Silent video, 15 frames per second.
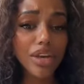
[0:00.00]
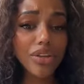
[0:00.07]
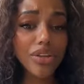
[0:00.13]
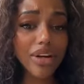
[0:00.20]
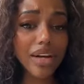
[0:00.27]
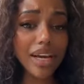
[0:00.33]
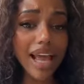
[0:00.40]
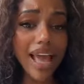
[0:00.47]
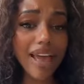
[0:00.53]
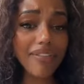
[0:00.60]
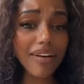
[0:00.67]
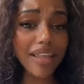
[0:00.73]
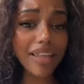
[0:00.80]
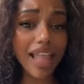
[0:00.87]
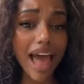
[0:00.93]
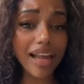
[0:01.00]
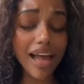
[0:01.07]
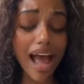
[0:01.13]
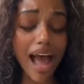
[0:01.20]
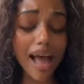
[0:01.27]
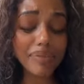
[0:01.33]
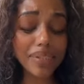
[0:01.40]
You're going to have a lot
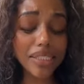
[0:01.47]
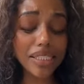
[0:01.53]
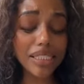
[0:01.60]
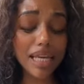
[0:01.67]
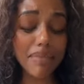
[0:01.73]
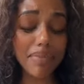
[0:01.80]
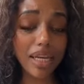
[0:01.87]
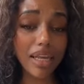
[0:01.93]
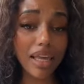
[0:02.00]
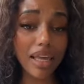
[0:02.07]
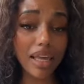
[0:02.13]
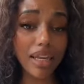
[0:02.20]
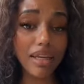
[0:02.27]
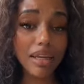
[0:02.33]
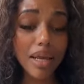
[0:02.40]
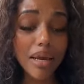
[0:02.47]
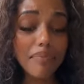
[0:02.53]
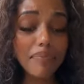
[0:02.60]
of options coming in.